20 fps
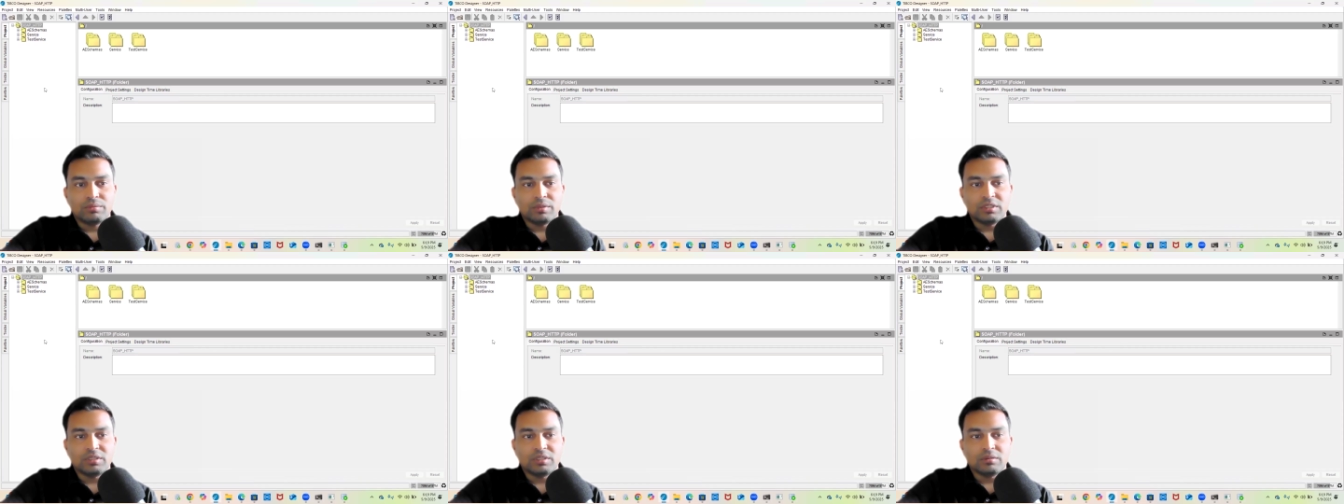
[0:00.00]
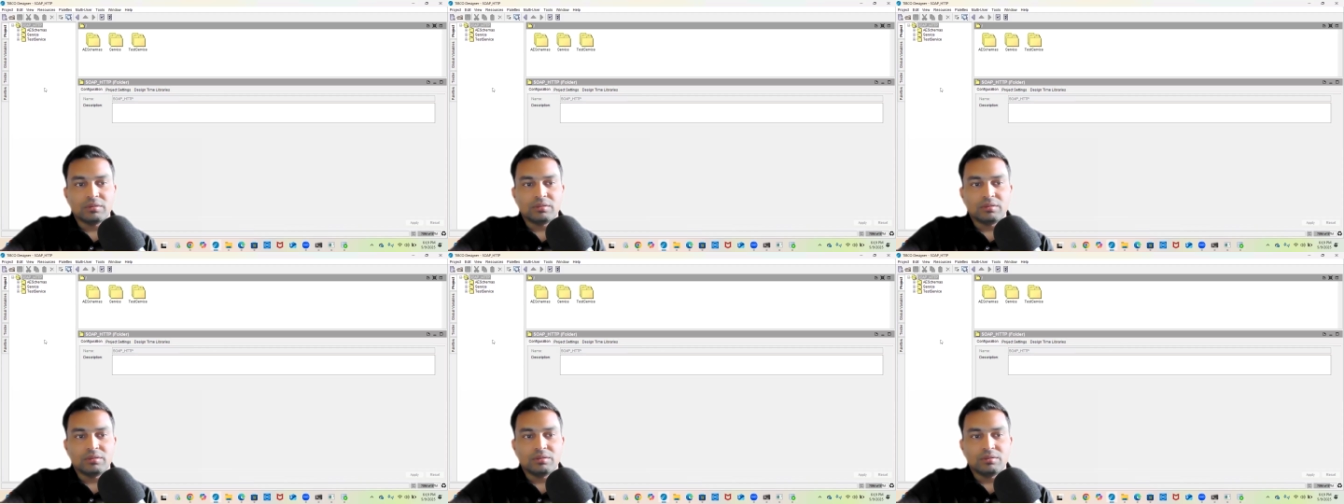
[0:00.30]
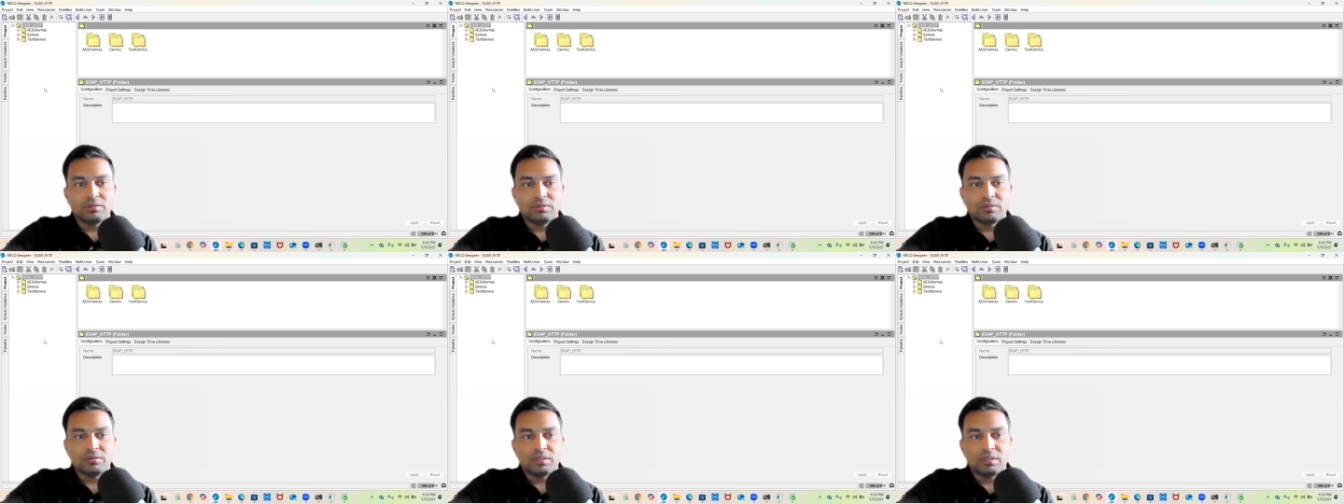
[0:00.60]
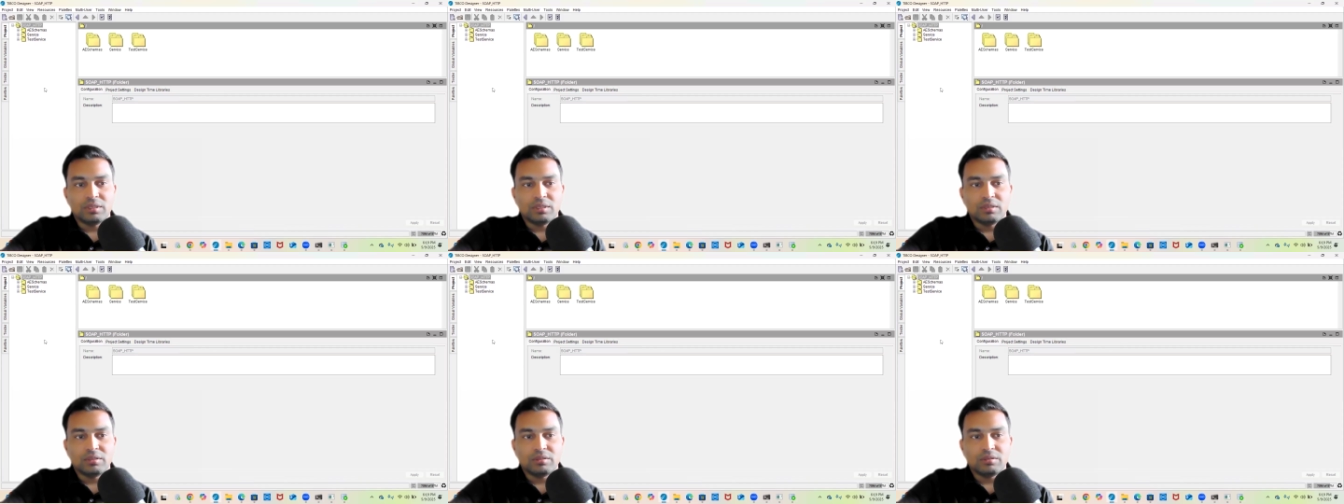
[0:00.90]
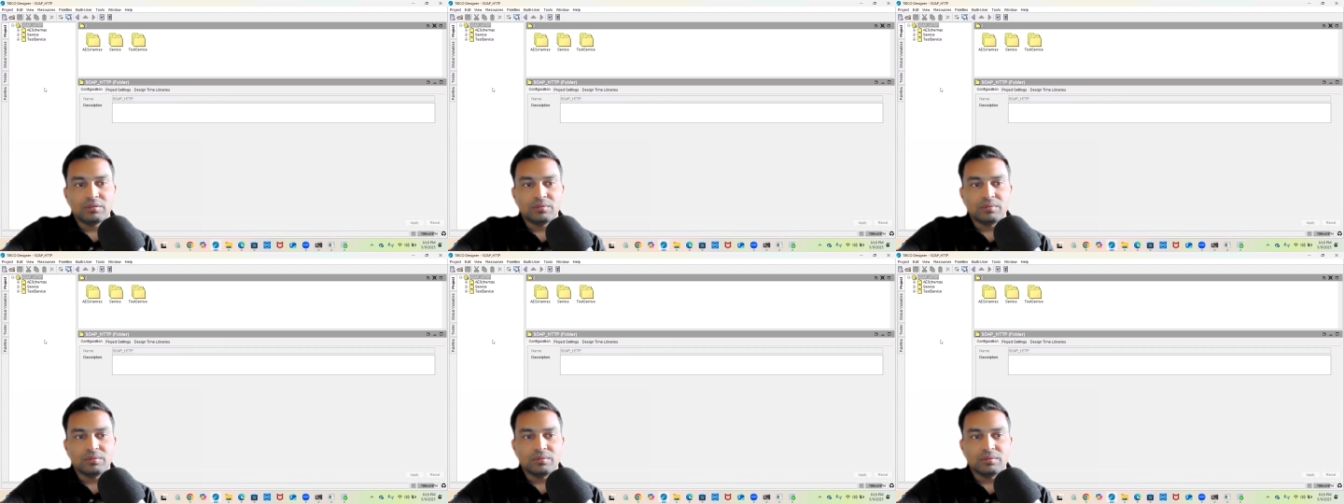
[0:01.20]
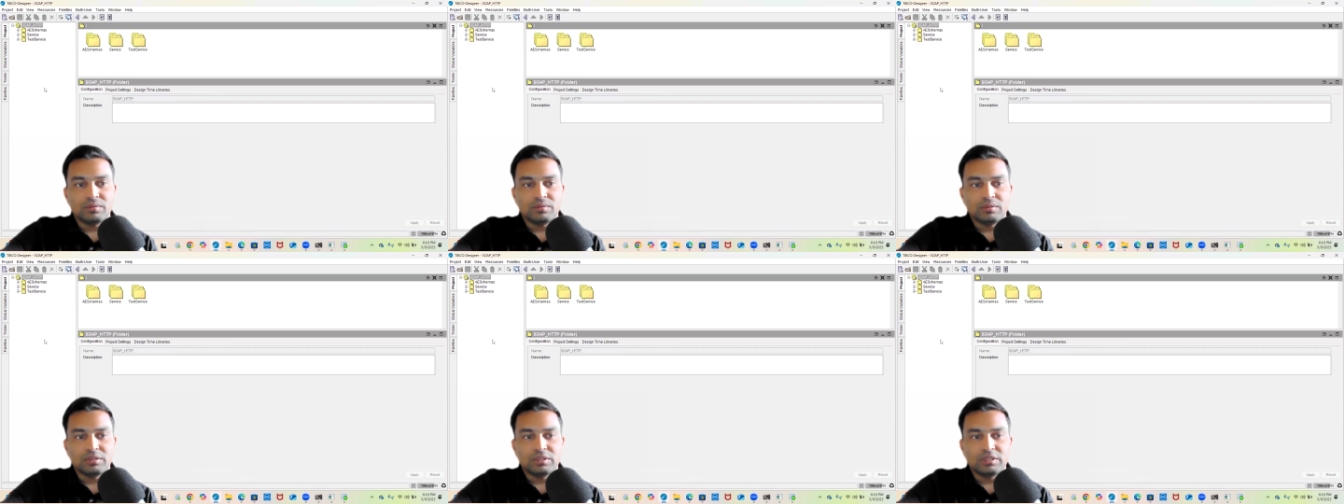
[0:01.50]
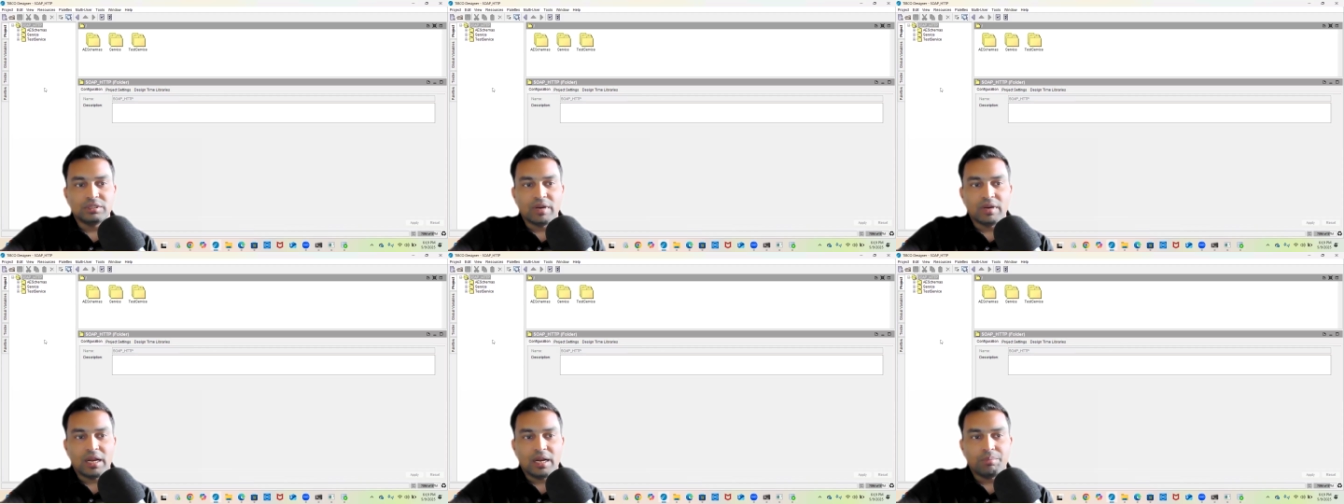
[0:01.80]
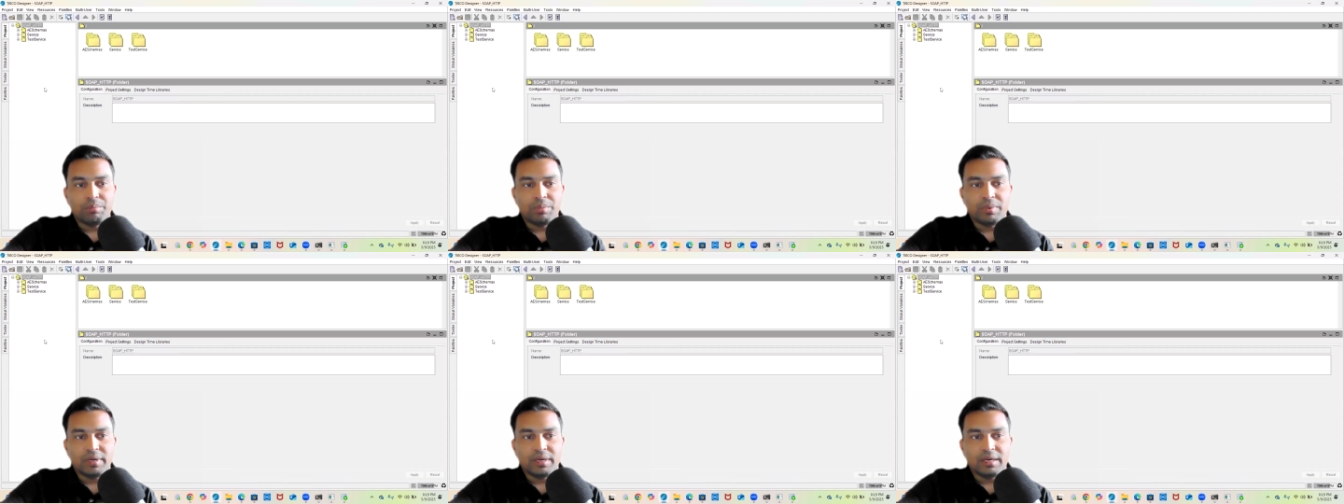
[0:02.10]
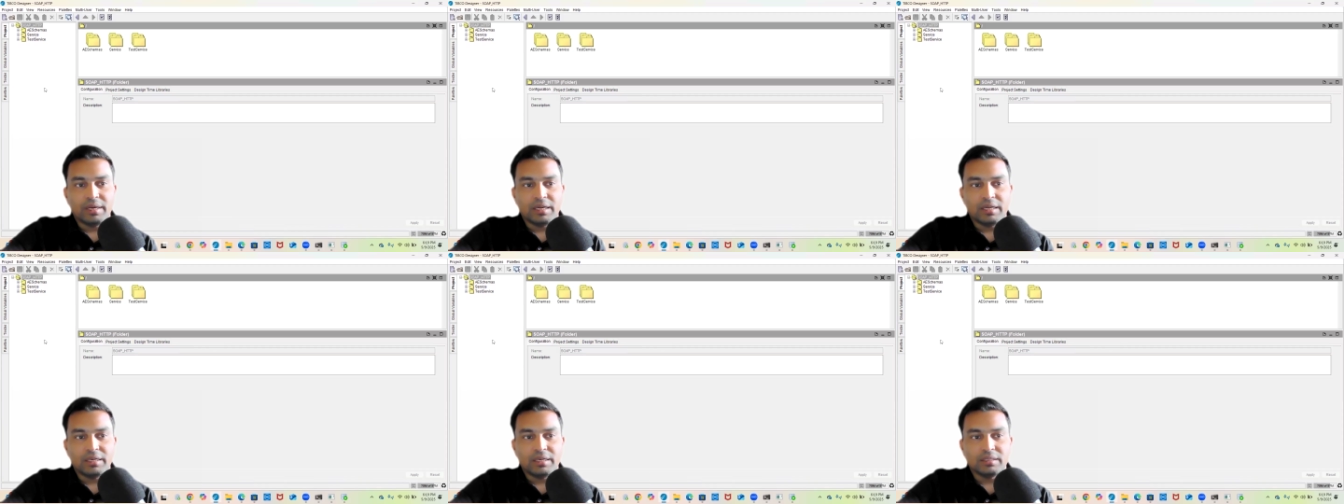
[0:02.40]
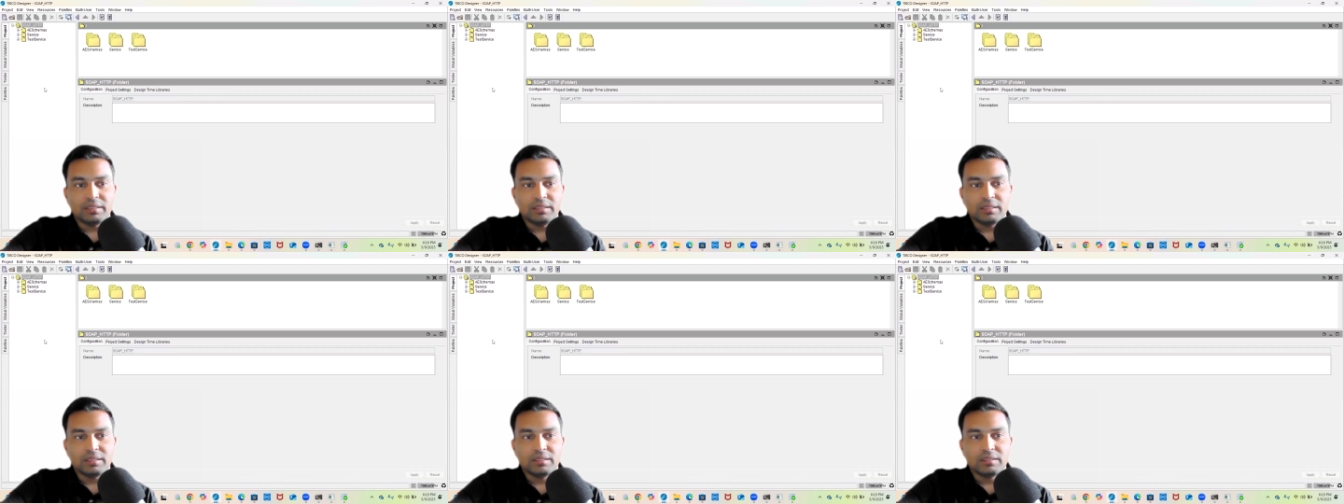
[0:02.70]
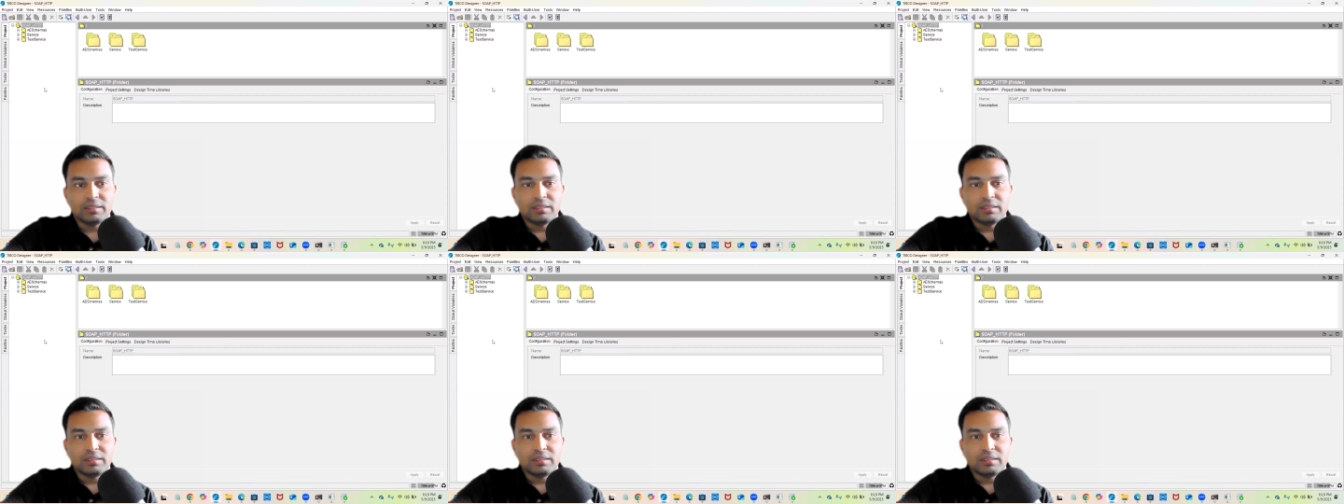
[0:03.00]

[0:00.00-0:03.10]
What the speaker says: which is used to develop and